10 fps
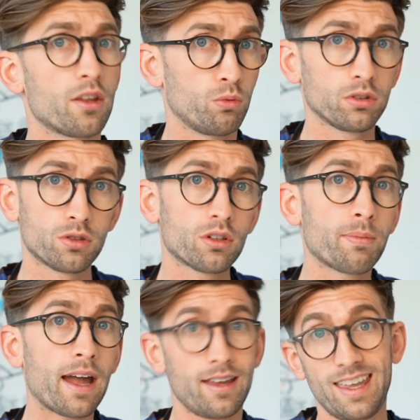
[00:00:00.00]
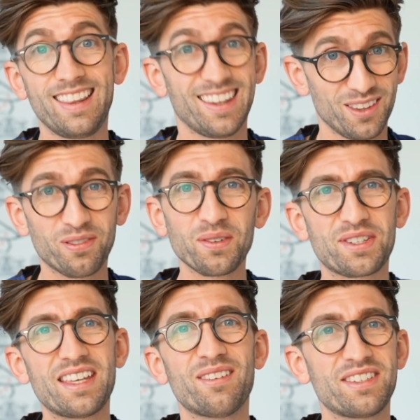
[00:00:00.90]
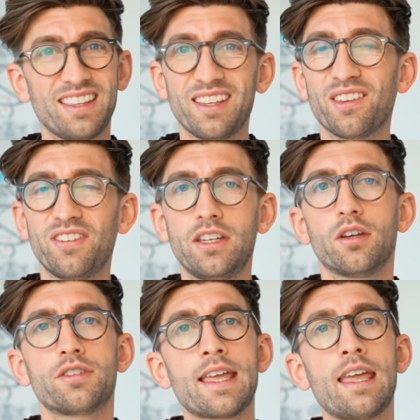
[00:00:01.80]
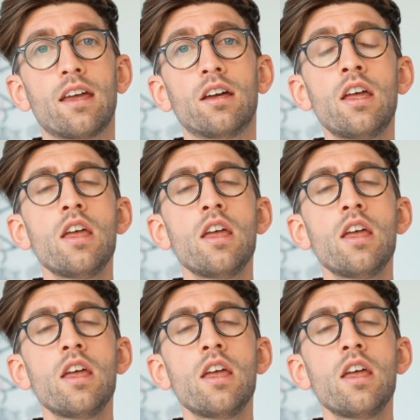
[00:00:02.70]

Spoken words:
that we'll talk about in the full series in the other videos here,